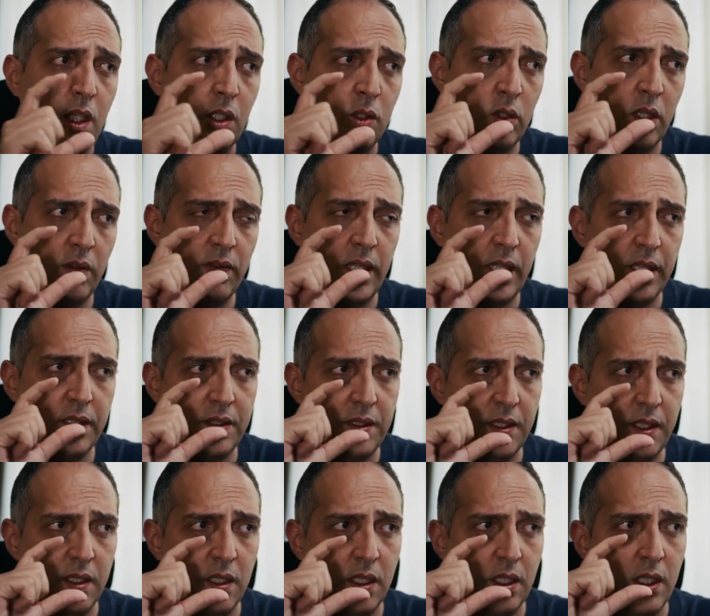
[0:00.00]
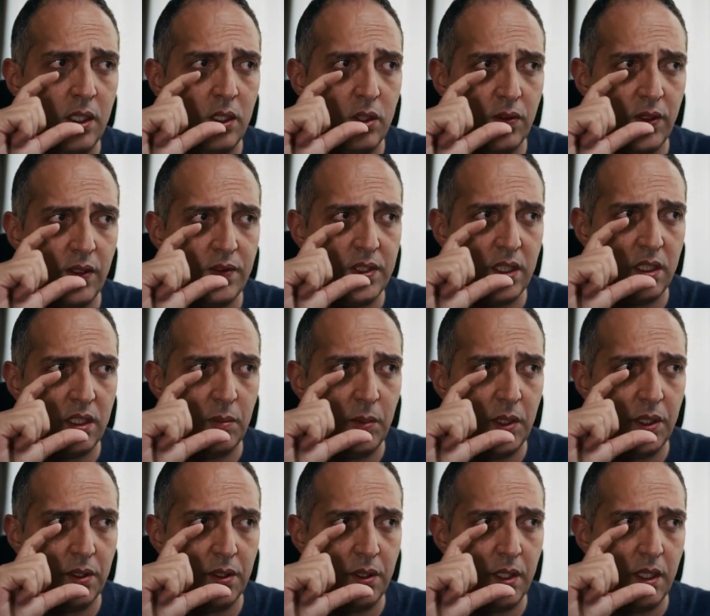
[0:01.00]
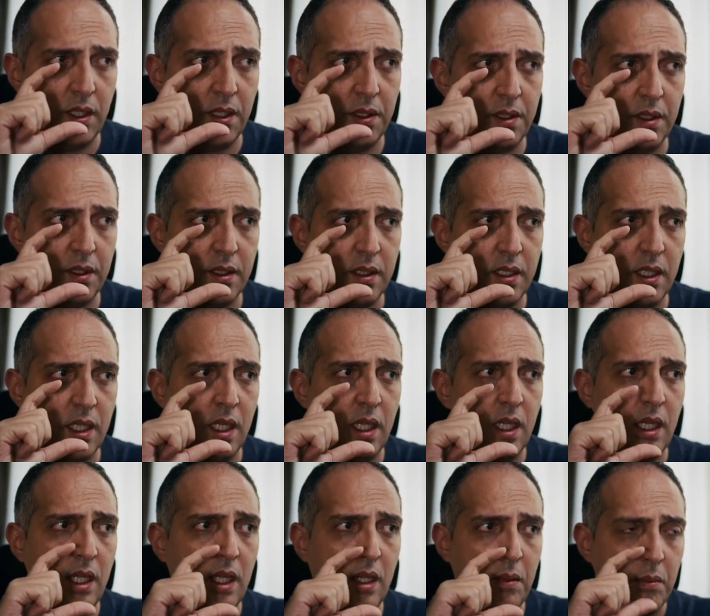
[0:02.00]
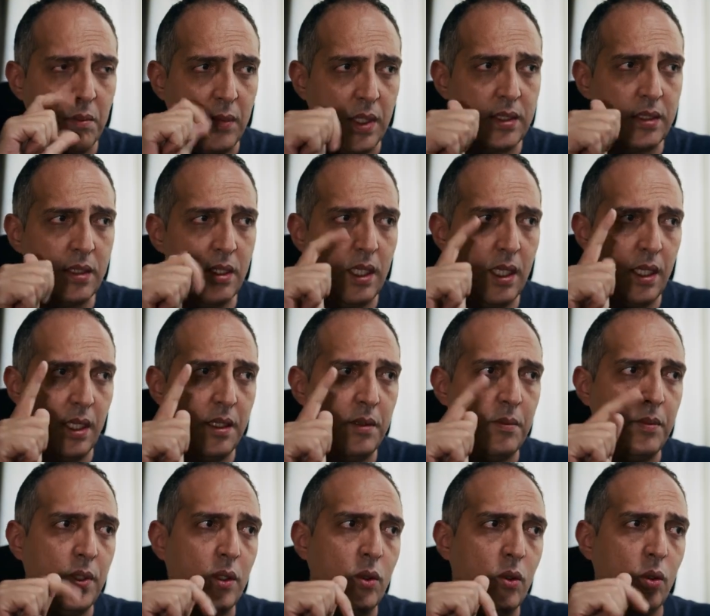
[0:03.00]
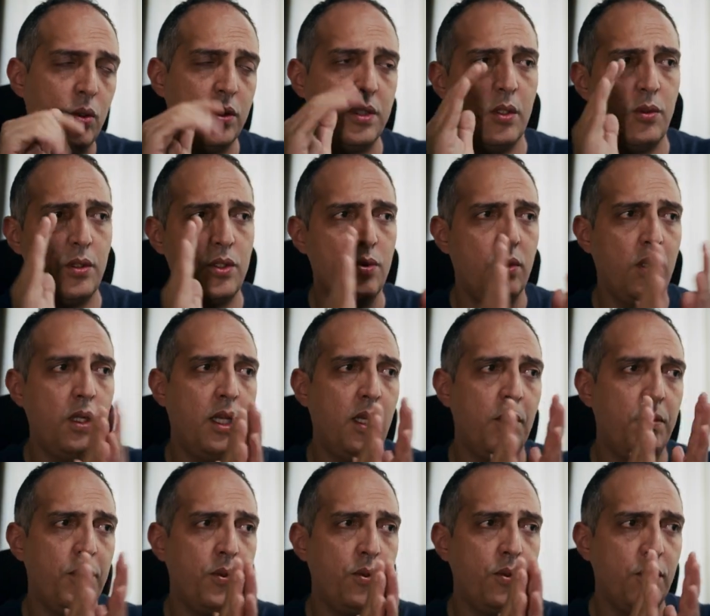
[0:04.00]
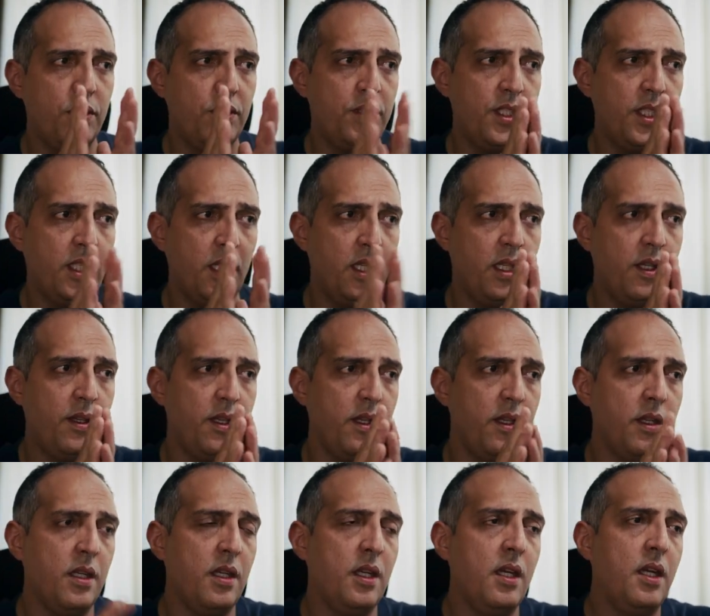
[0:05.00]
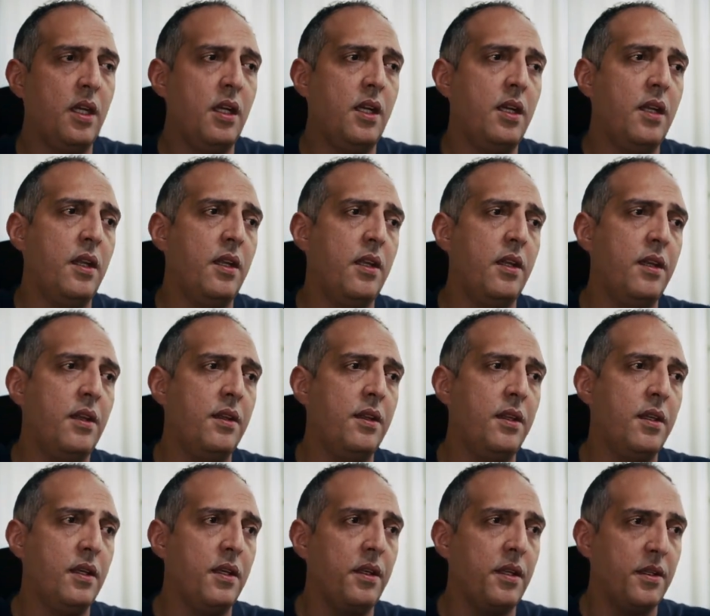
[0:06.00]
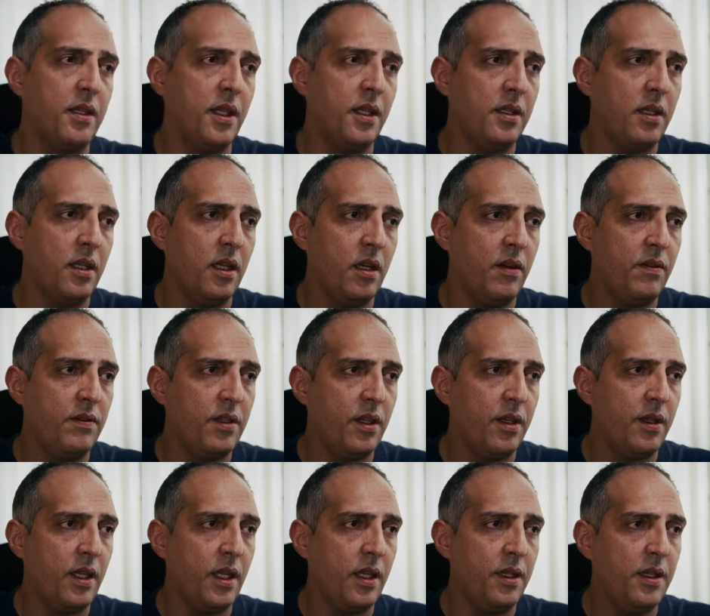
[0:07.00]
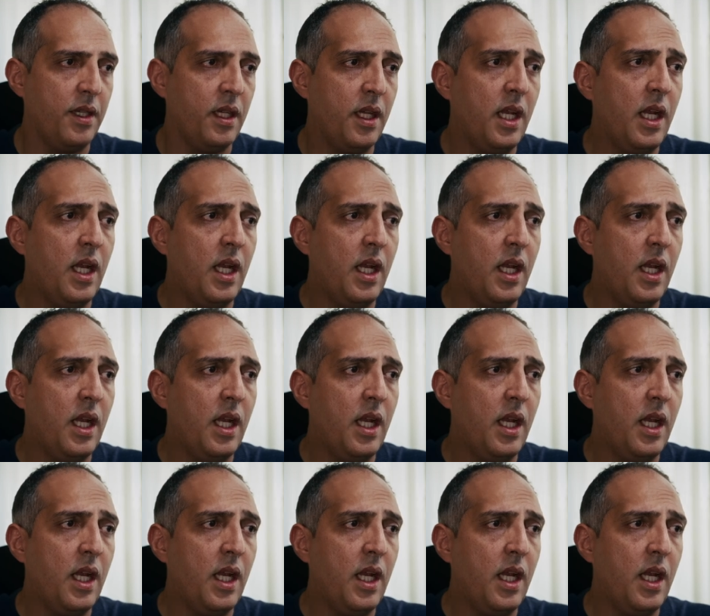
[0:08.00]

to have like 3 to 5 centimeter intact muscle and mucosa, which will help to seal the tunnel after that.